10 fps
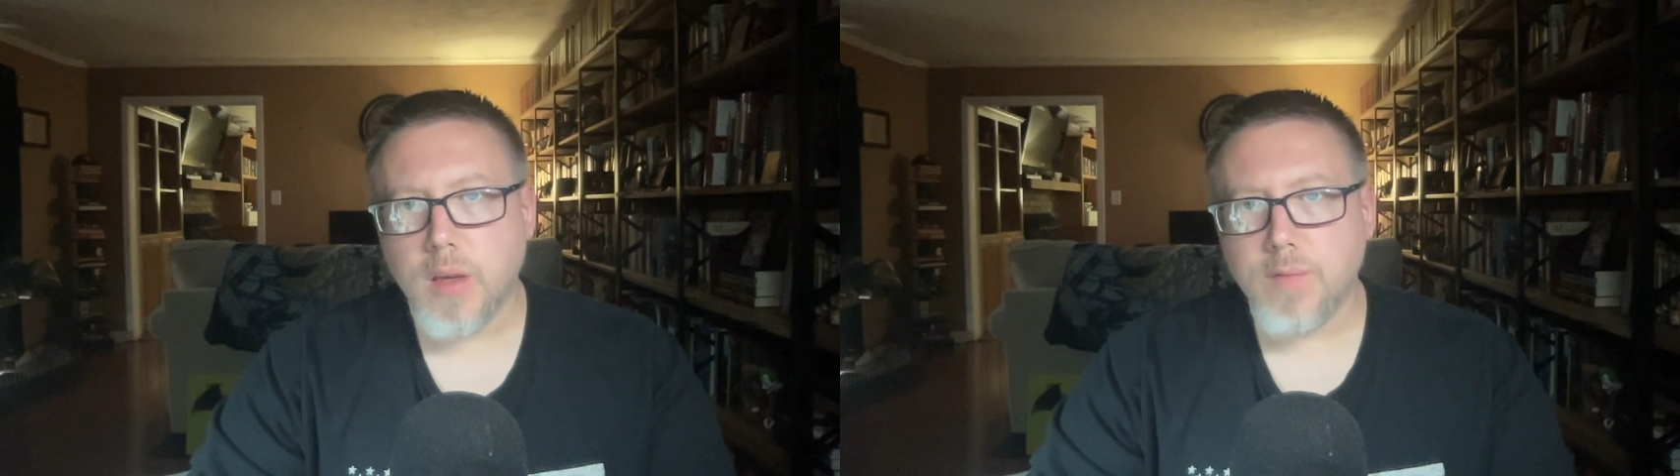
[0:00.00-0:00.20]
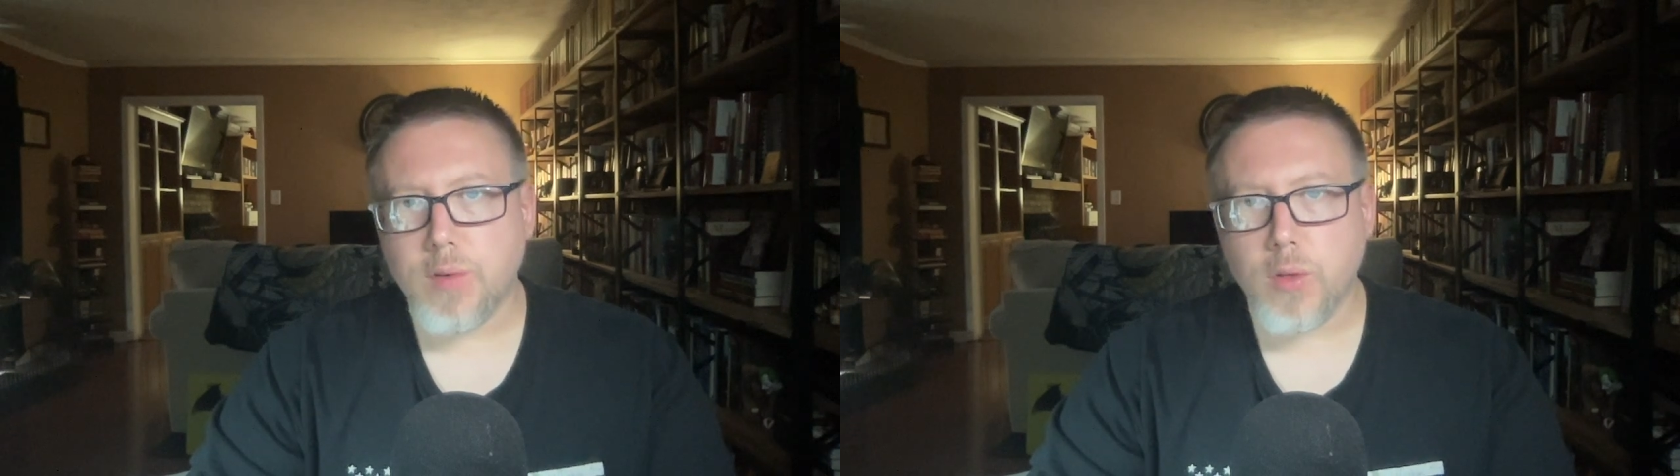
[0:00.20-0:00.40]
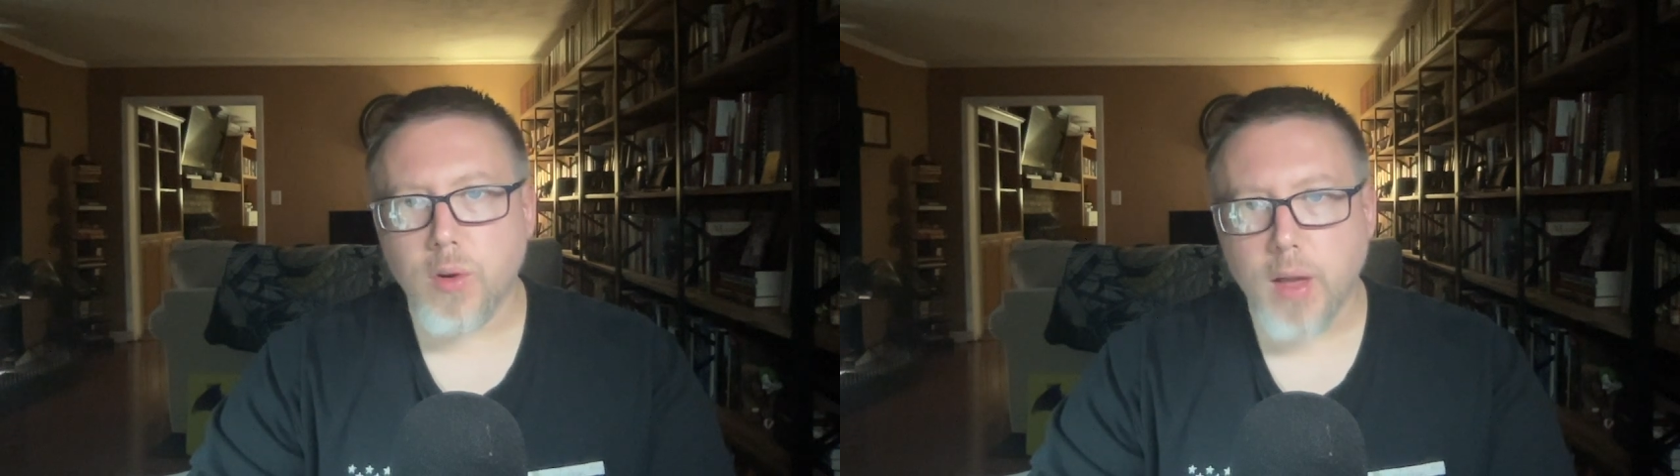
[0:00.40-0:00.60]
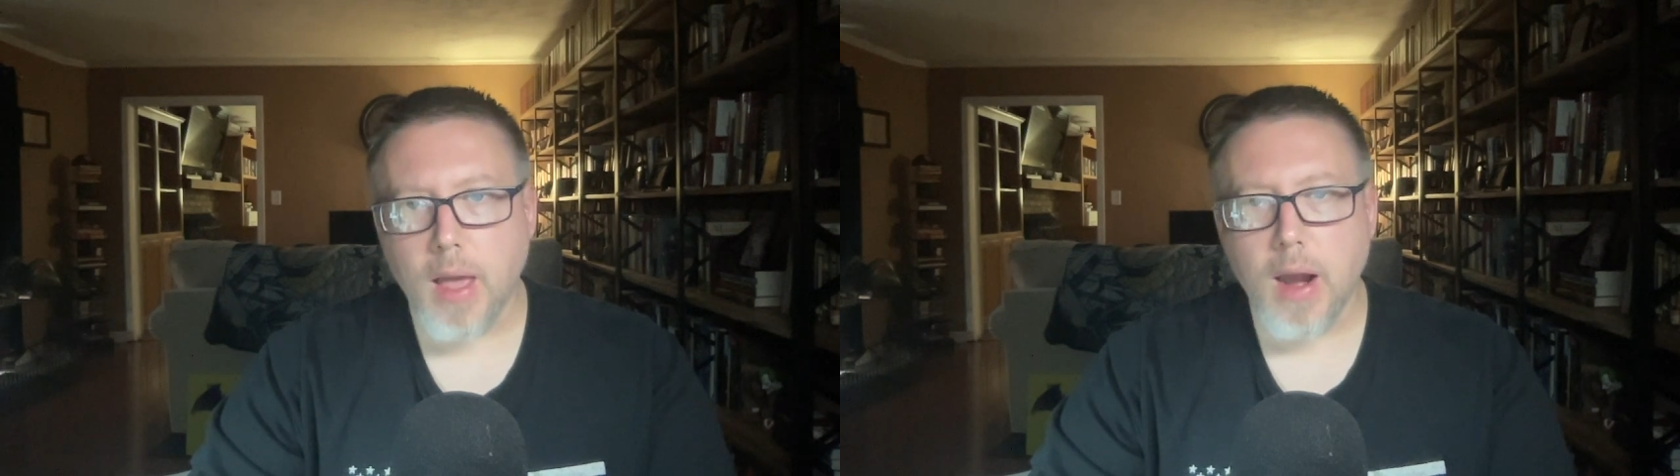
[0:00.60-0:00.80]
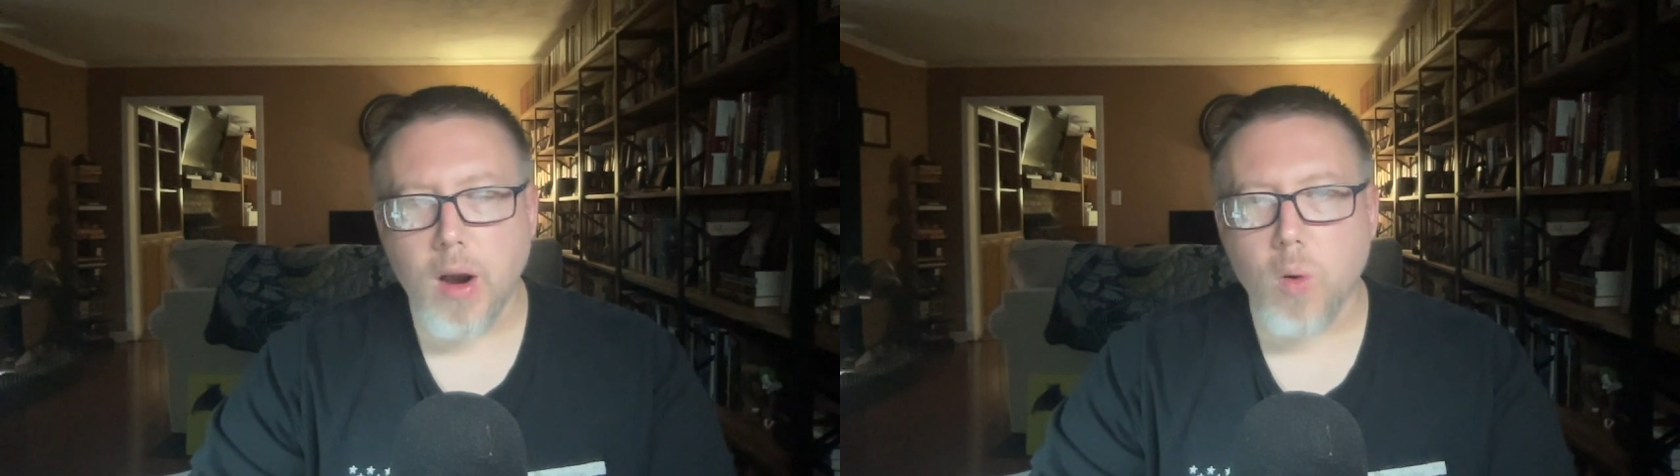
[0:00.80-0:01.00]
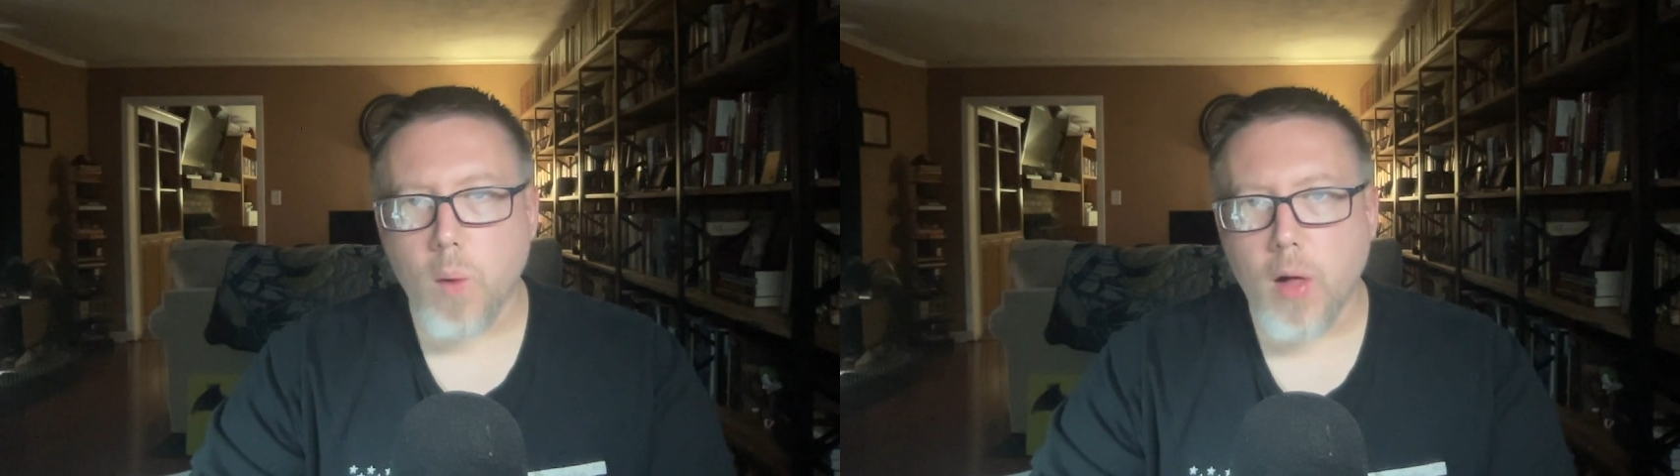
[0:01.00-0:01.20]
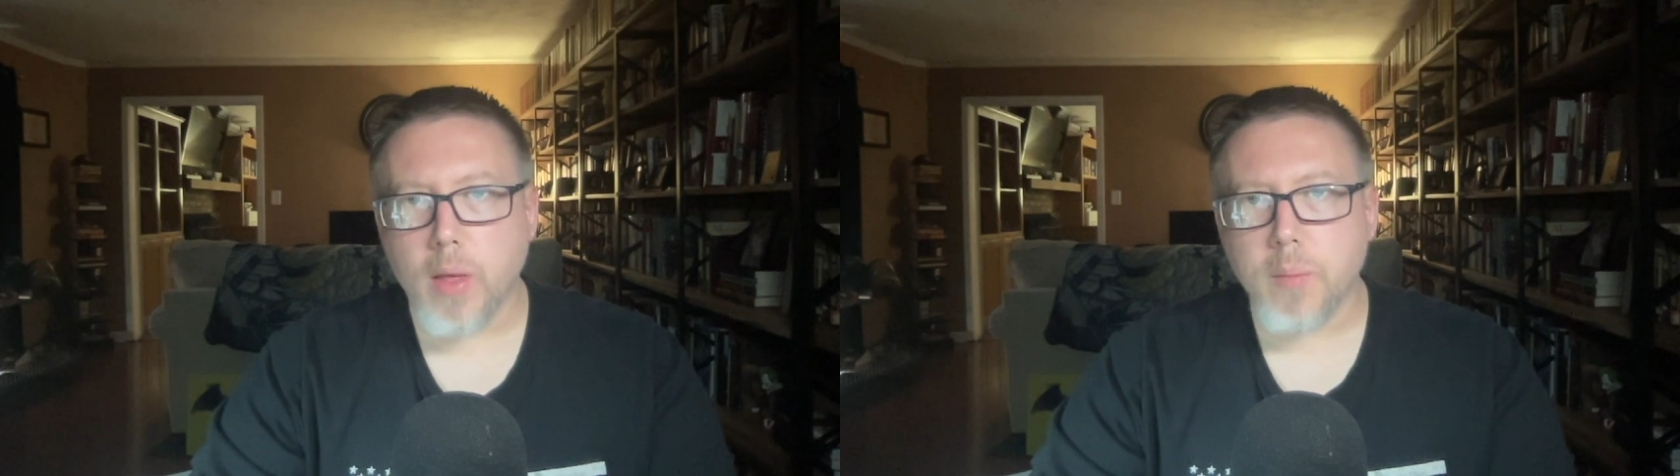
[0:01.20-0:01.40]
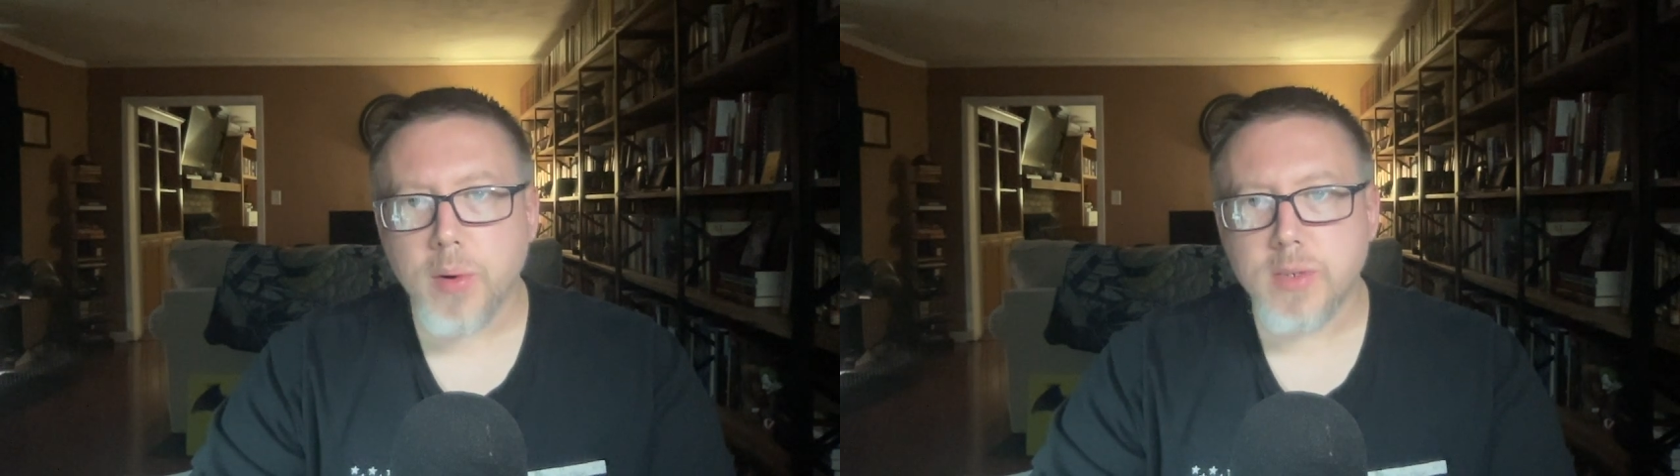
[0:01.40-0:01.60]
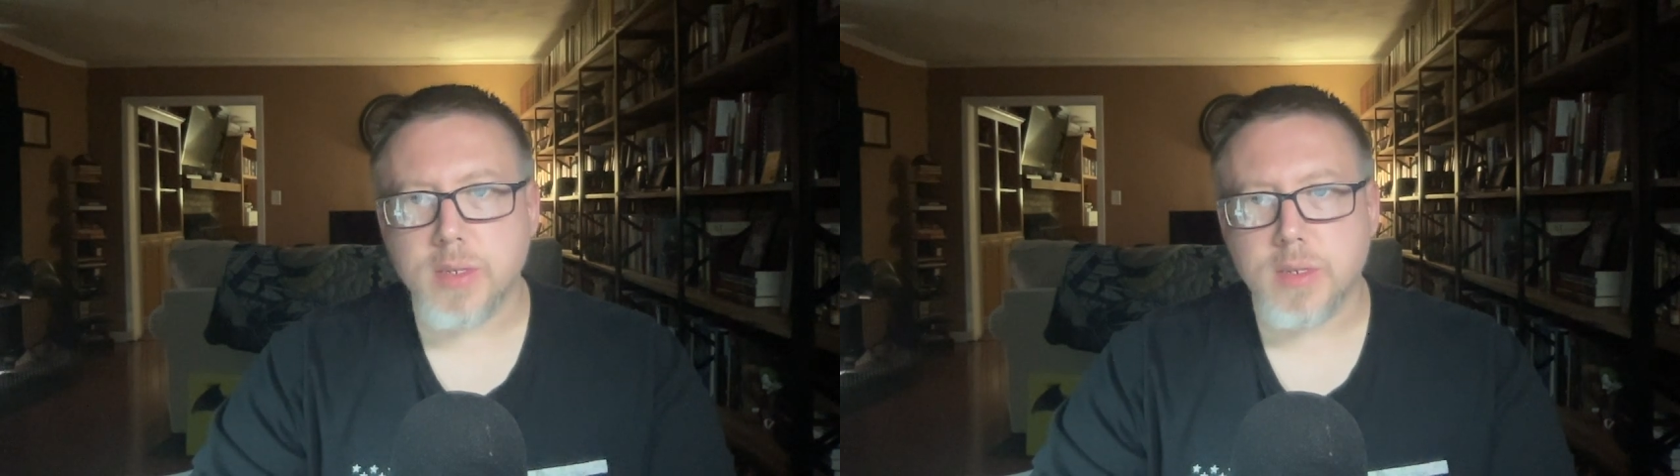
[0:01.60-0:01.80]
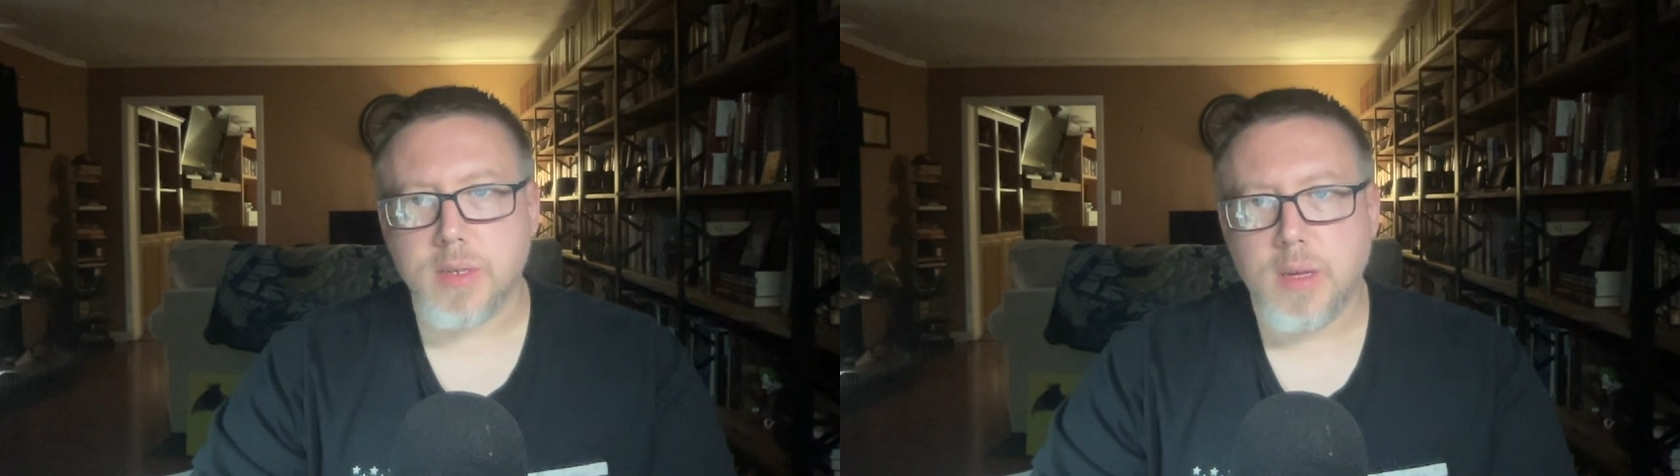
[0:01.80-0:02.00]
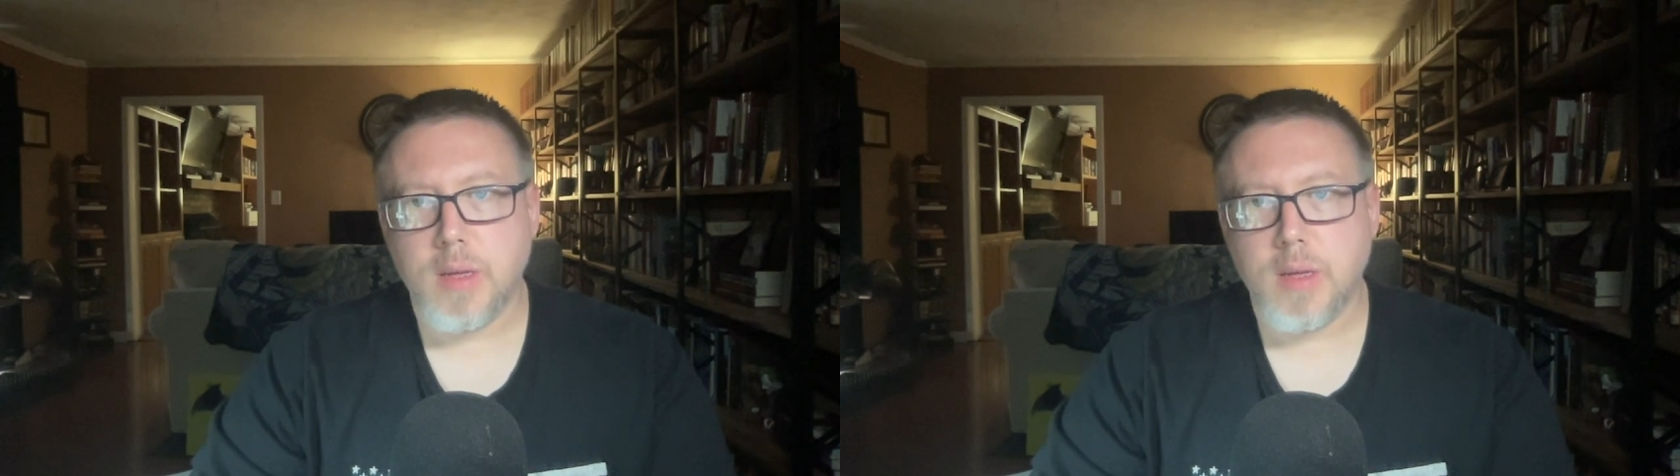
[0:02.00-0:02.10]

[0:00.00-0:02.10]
for their care while imprisoned.